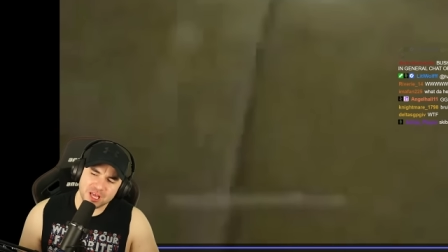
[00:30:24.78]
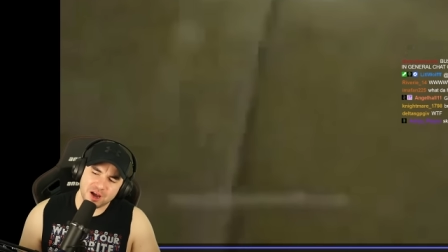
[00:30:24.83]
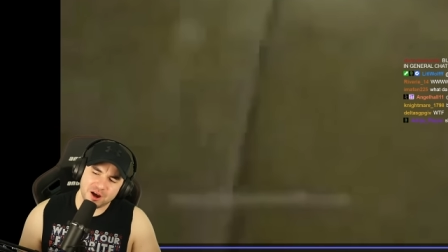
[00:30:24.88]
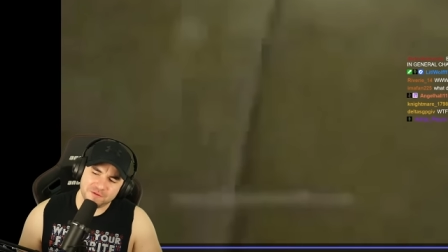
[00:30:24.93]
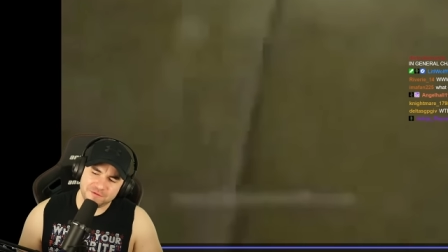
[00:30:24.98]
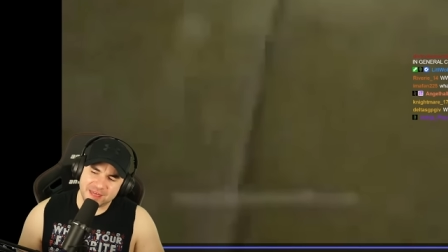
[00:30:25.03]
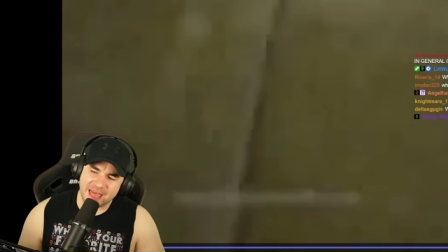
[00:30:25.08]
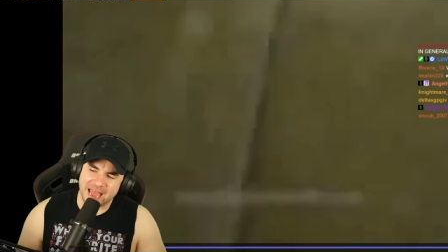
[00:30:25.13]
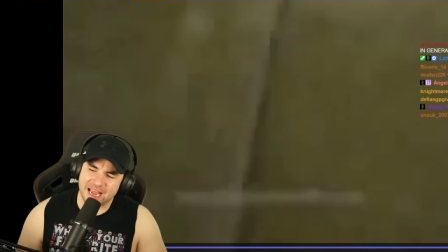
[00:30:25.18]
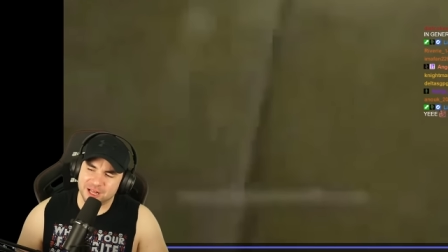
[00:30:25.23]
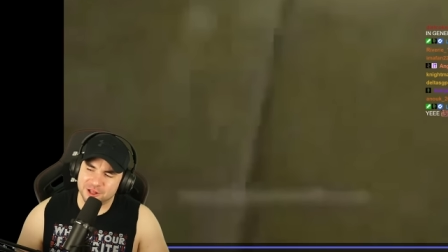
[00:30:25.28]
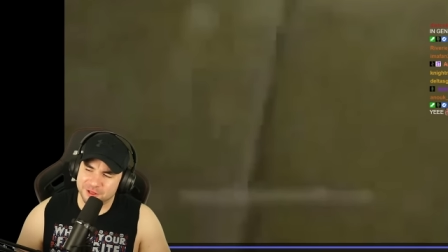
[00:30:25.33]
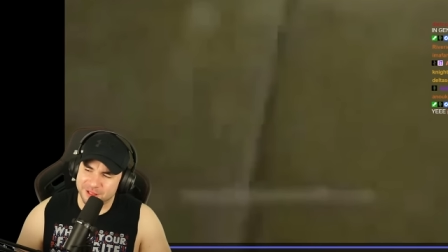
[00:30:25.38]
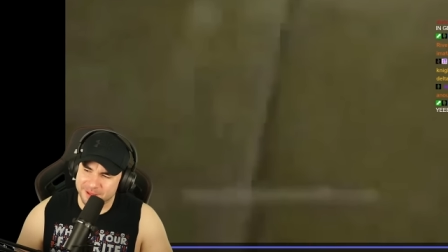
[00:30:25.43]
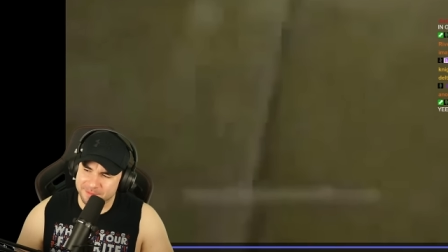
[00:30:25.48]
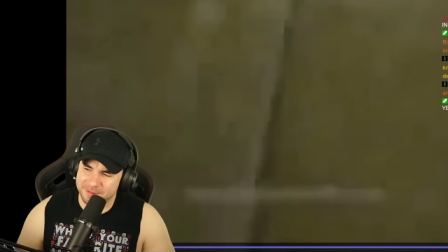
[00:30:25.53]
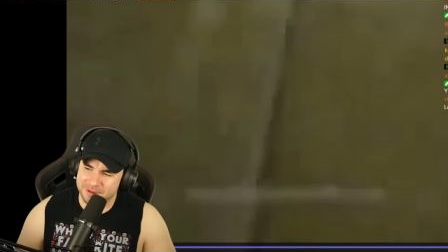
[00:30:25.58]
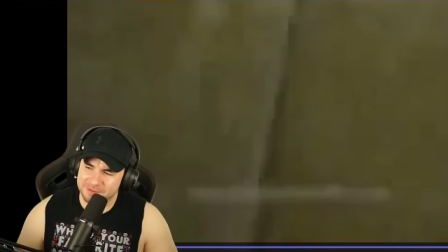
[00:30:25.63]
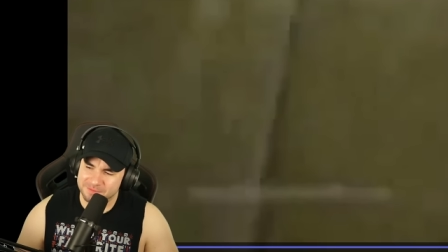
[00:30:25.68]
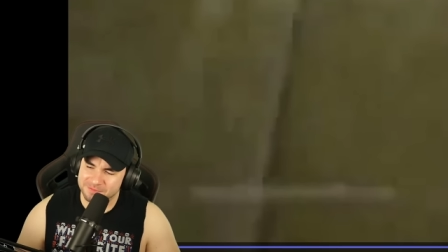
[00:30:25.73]
of that
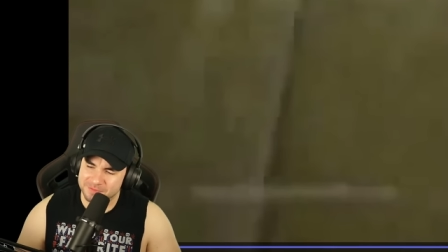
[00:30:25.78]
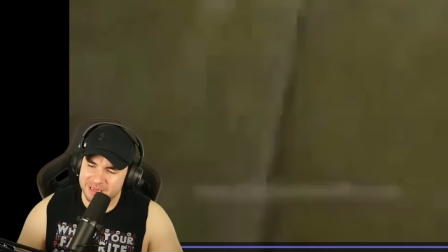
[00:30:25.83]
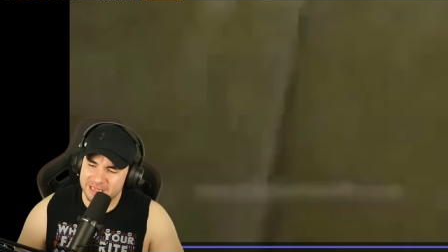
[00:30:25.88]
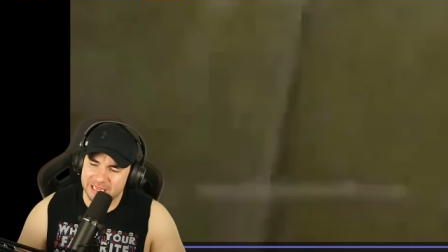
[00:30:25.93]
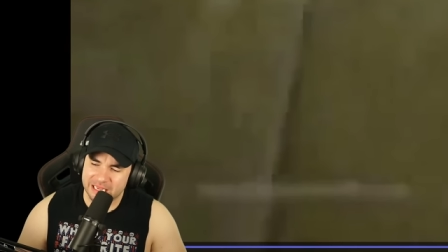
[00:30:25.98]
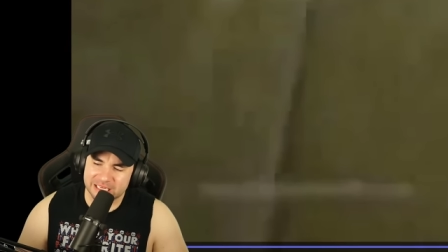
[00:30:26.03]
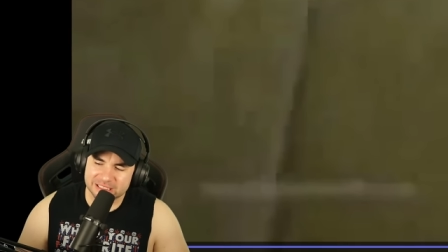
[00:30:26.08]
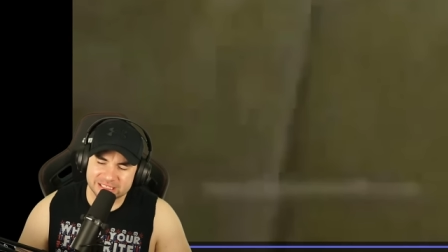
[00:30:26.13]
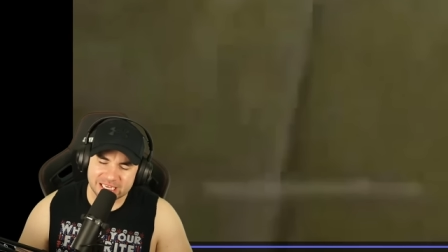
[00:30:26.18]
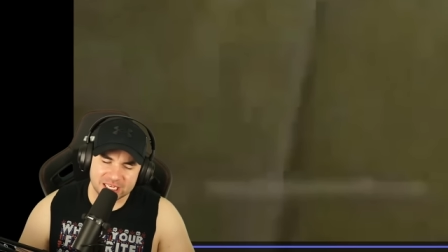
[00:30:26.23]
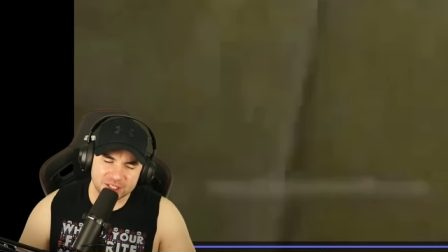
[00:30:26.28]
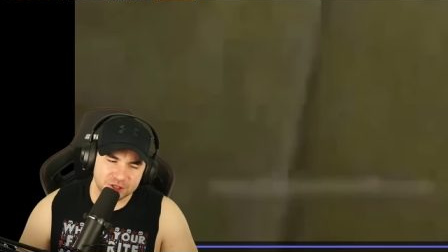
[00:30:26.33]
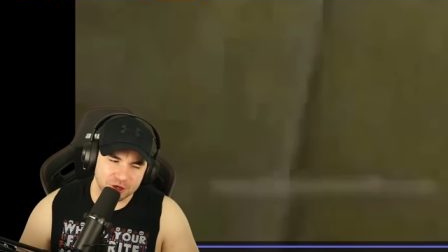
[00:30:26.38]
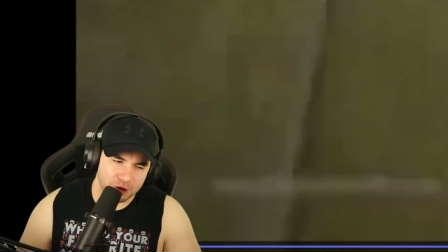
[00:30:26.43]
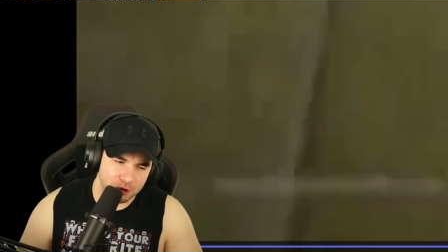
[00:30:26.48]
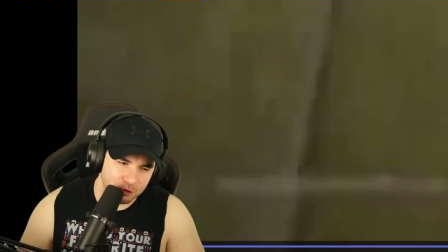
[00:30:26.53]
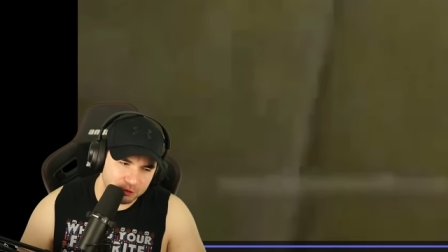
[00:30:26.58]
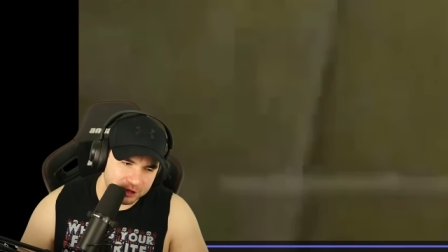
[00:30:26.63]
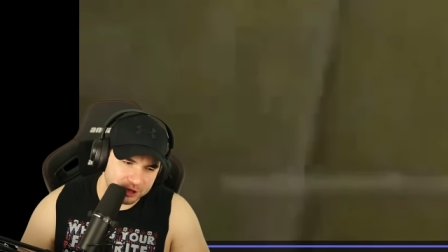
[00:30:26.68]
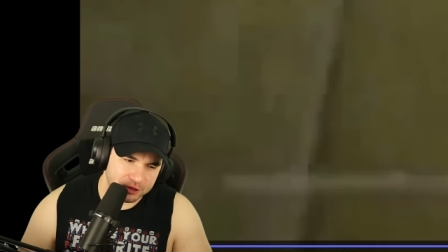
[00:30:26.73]
clip is I
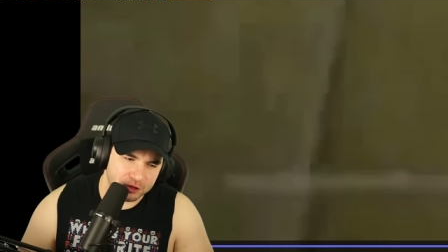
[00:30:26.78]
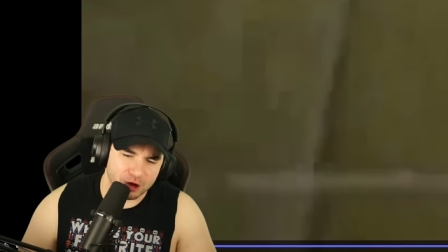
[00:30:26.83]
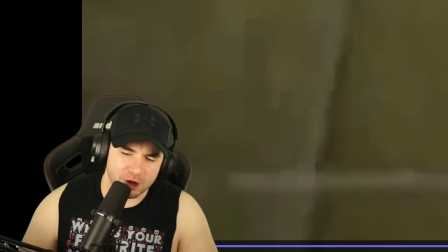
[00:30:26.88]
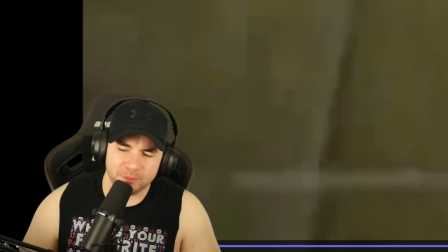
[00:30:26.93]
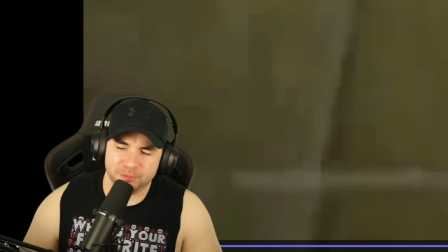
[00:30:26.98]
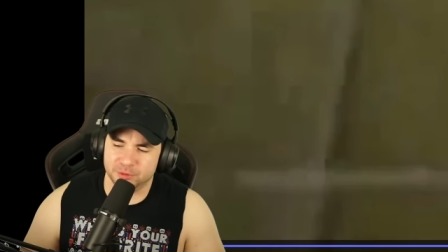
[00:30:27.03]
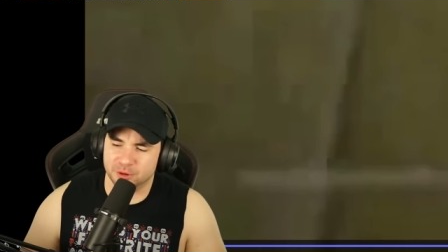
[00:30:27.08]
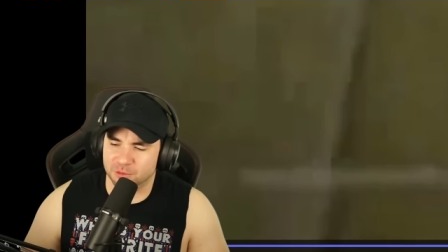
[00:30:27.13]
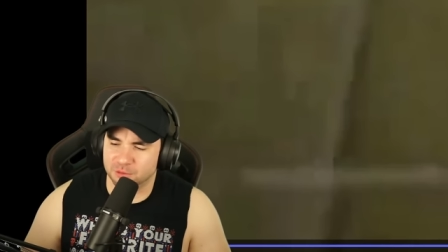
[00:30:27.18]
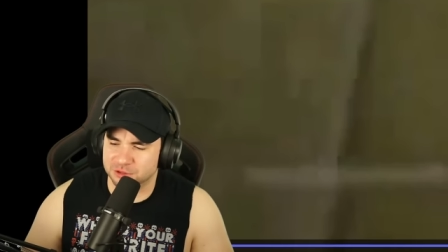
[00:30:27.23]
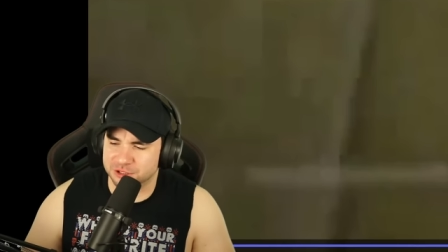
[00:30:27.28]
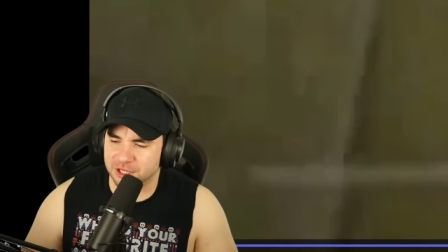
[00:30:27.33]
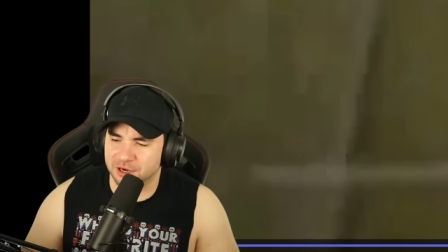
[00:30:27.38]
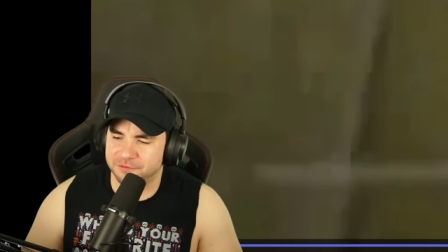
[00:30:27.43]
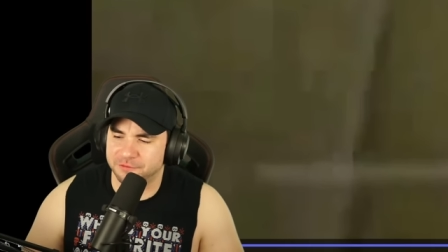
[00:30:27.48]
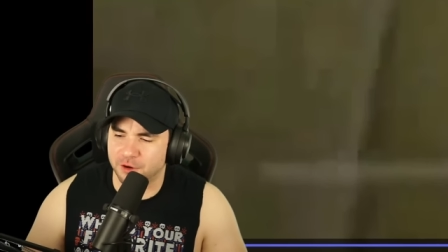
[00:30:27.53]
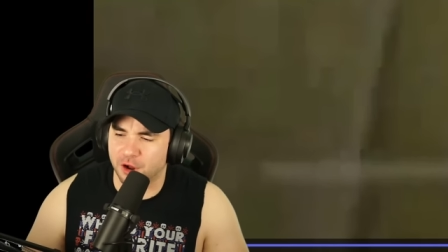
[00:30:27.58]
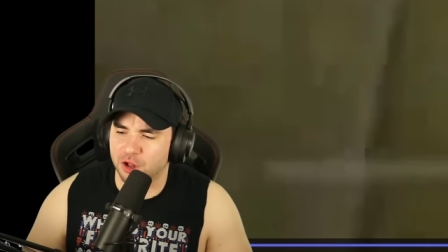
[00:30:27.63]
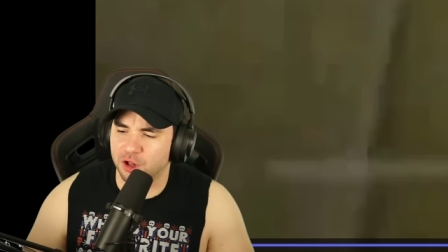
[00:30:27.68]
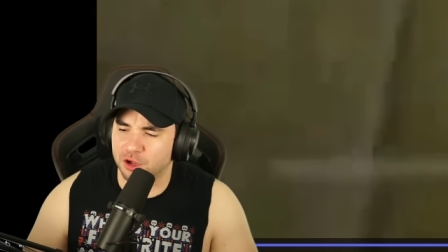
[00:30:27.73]
totally thought bro was going to
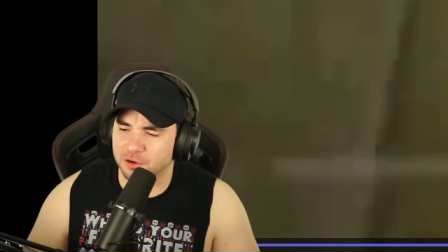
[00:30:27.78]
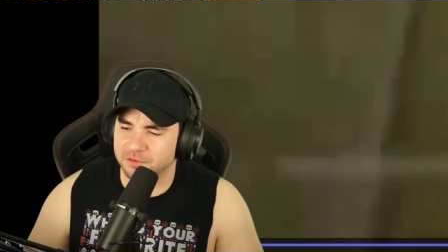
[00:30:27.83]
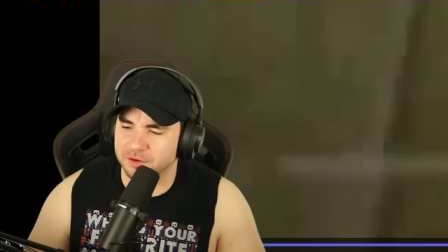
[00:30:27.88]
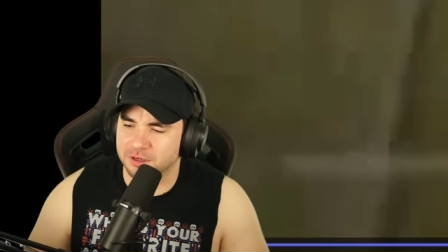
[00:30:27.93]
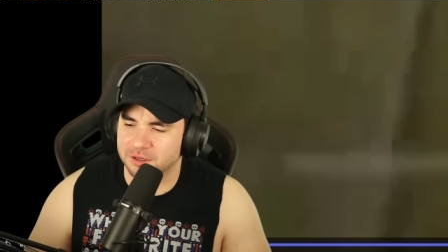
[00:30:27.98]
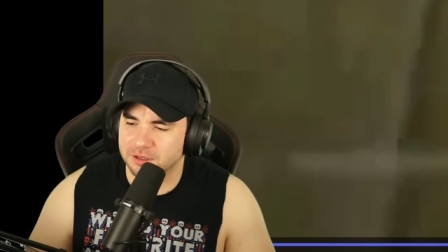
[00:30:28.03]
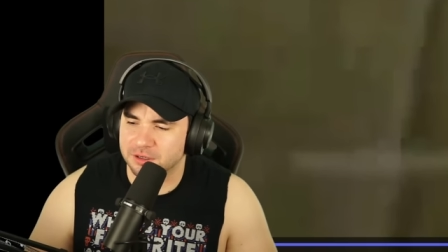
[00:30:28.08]
fall over.